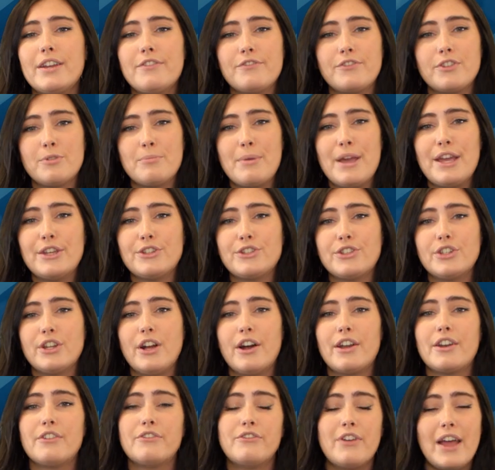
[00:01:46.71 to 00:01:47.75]
information
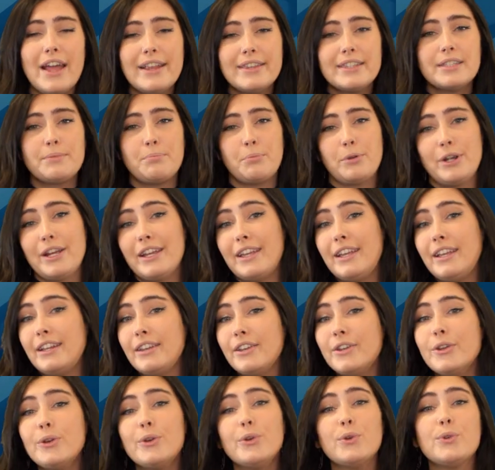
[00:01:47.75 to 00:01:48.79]
on events,
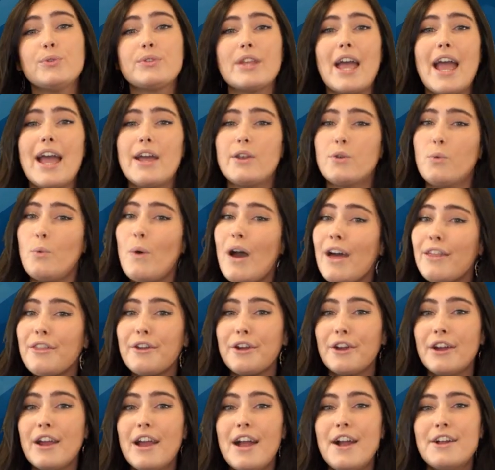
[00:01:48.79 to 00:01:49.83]
breaking news, and
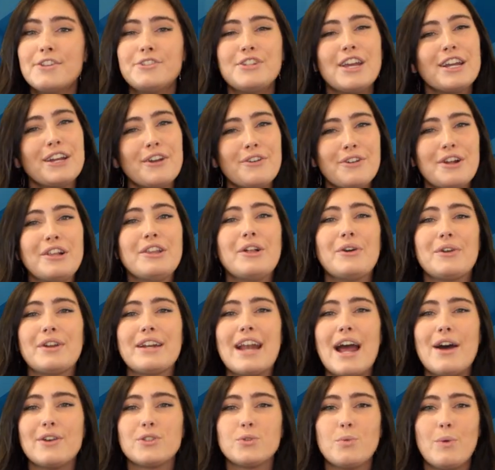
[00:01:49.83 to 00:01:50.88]
weather, check out Kelowna
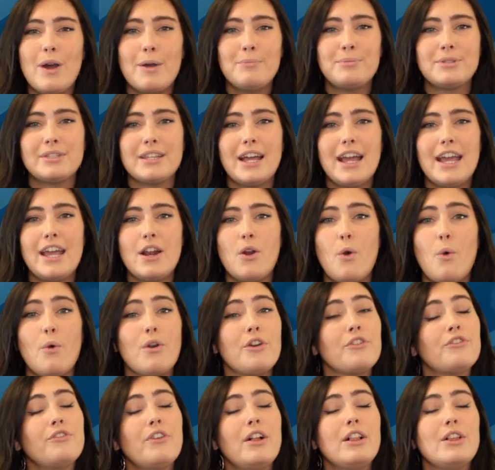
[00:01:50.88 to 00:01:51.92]
Now's website
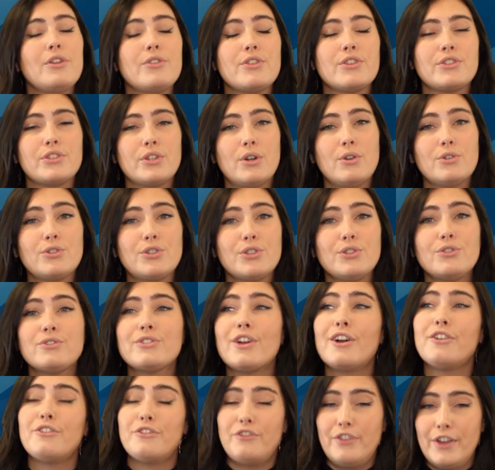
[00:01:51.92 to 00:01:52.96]
or follow the socials
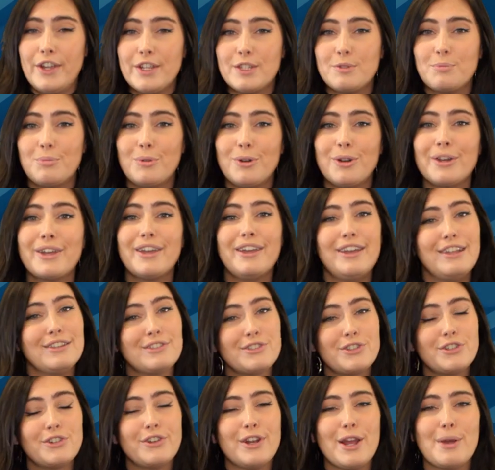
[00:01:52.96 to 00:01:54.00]
on Facebook,
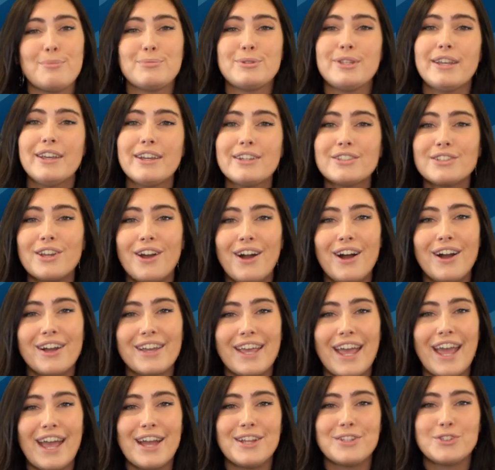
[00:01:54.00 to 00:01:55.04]
Instagram, TikTok,
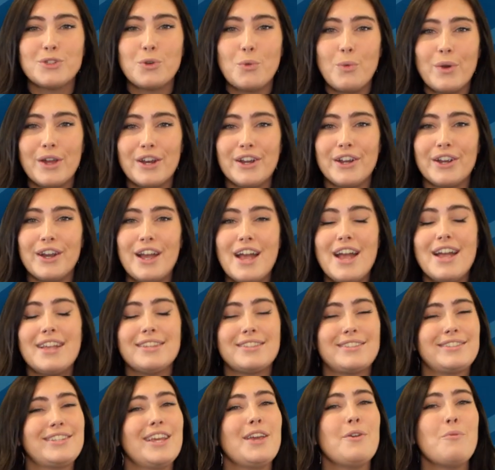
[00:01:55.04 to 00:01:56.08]
and Twitter.
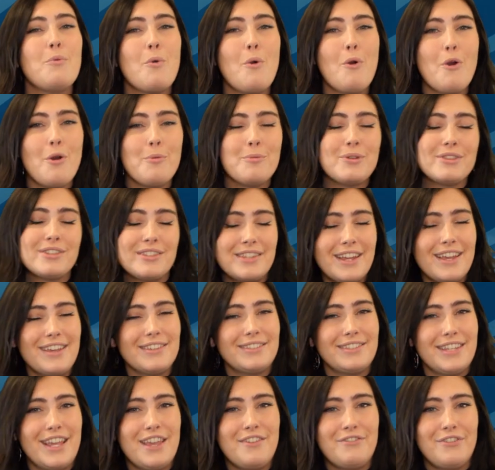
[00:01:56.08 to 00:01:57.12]
Stay warm and stay
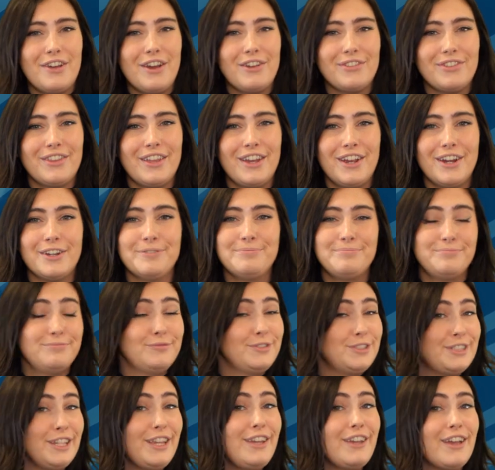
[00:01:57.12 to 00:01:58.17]
safe out there.
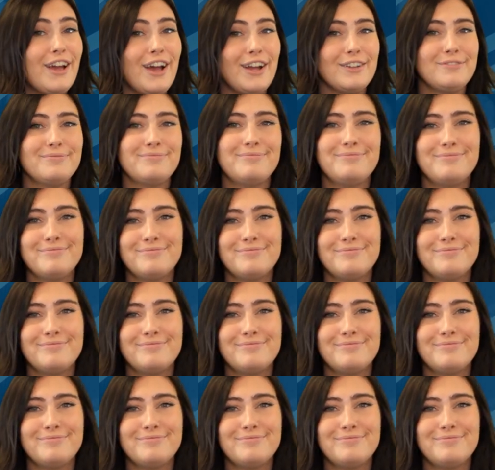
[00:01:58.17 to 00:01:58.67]
See ya.